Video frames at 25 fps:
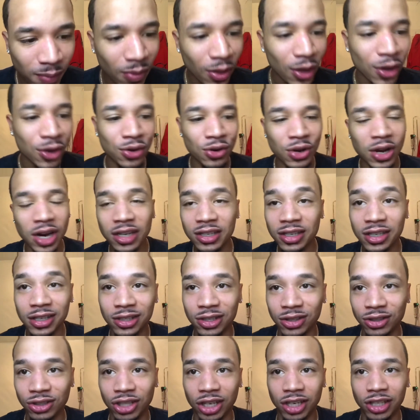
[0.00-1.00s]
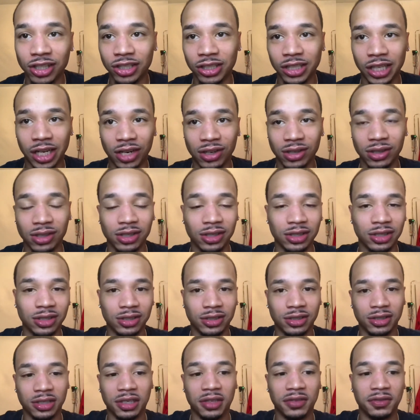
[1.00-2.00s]
you guys get to judge how it looks and
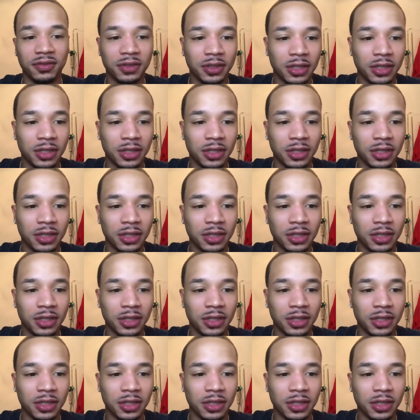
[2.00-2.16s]
stuff.